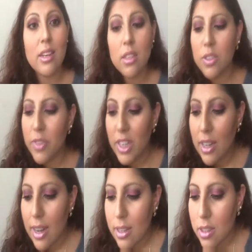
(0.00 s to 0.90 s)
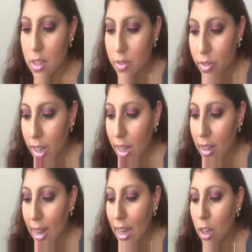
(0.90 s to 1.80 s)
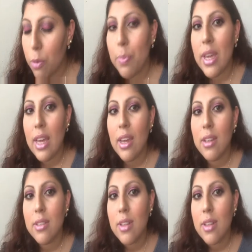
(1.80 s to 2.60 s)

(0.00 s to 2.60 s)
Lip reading: And it's very nice. It's a very lighter pink.